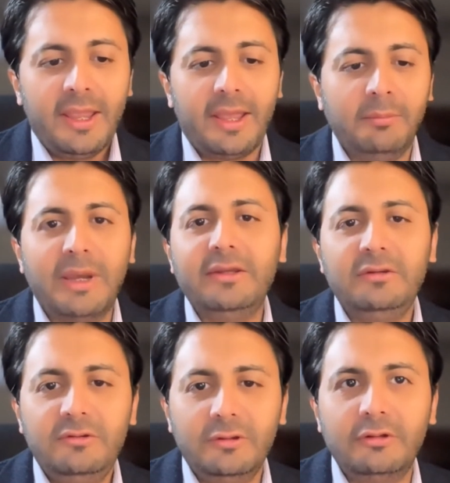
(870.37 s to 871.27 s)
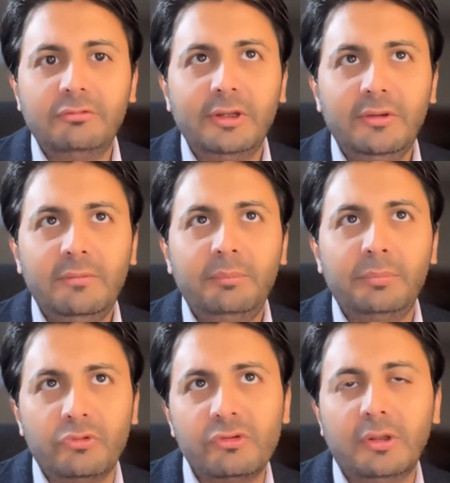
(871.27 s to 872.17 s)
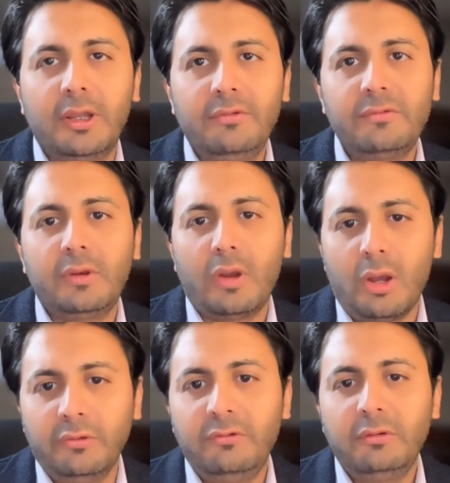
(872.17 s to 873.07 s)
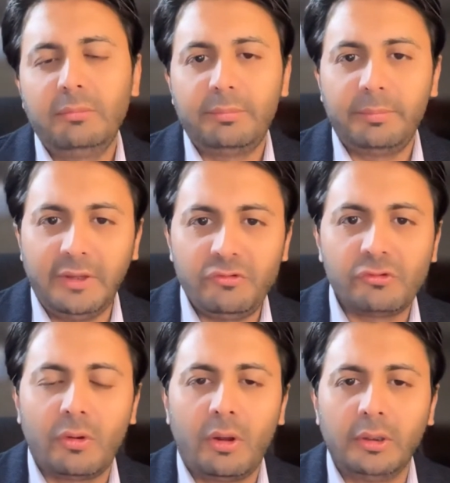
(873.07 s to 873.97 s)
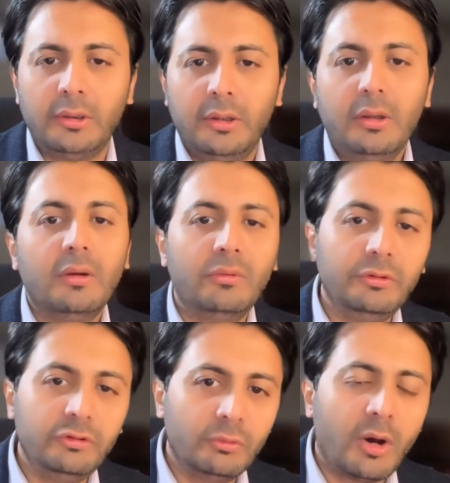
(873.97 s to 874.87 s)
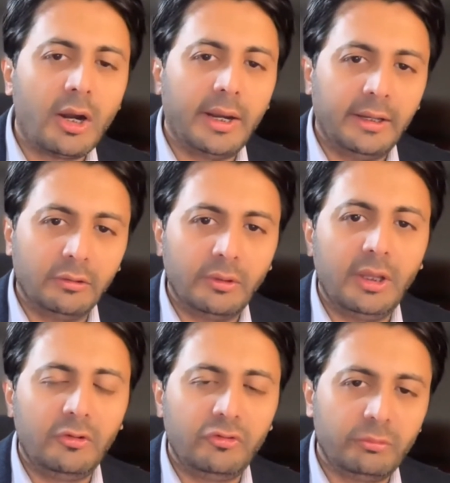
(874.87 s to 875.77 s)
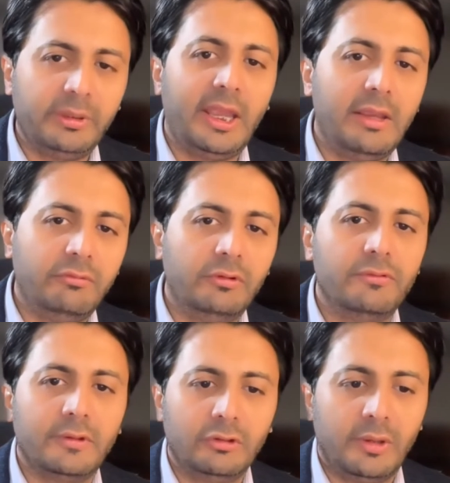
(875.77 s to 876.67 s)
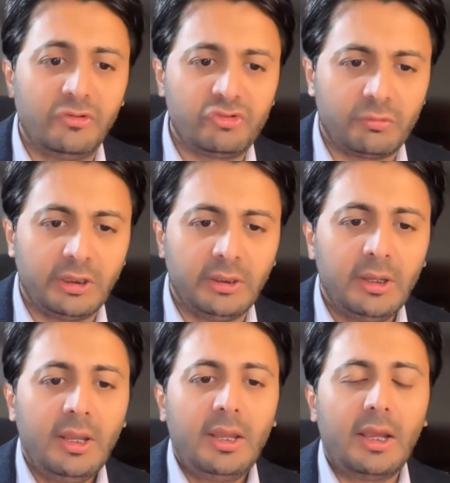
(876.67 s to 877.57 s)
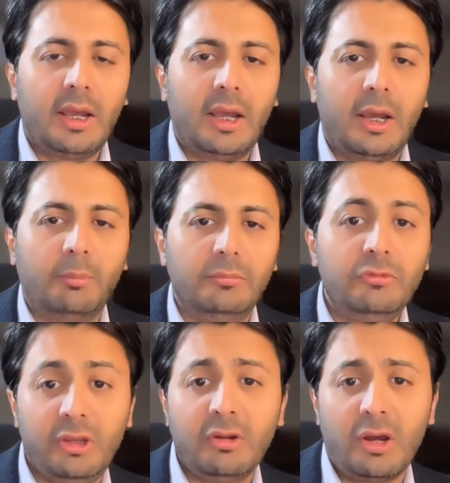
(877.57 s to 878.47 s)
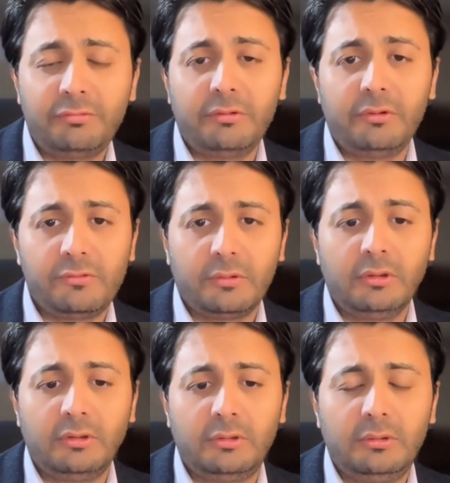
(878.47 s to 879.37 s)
And by delivering personalized content based on who you are and looking at your behaviors and your history, you can offer certain